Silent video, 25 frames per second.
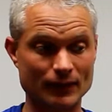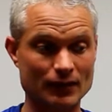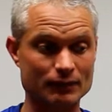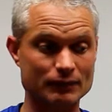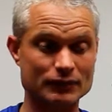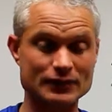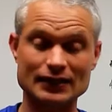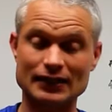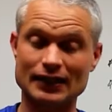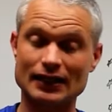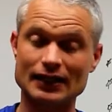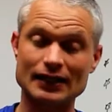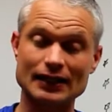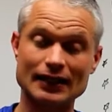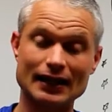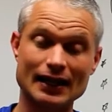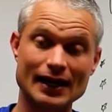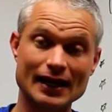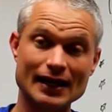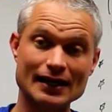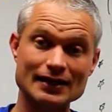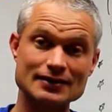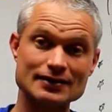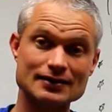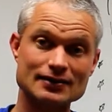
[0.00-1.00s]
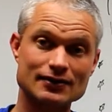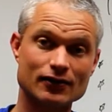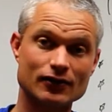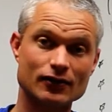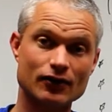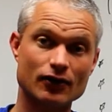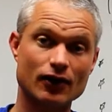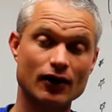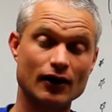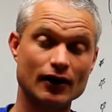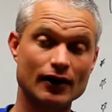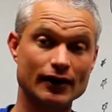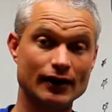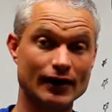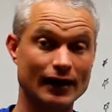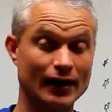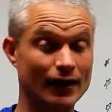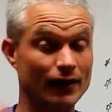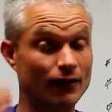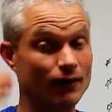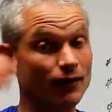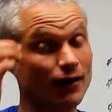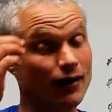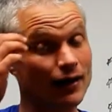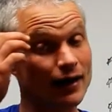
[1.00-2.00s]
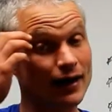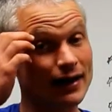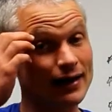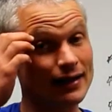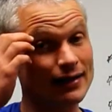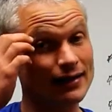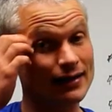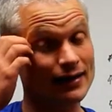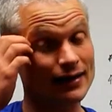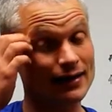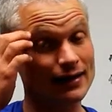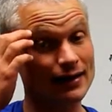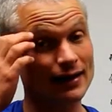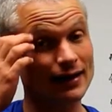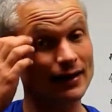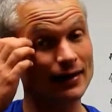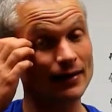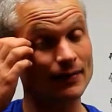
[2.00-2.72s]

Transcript: particular land. So how high the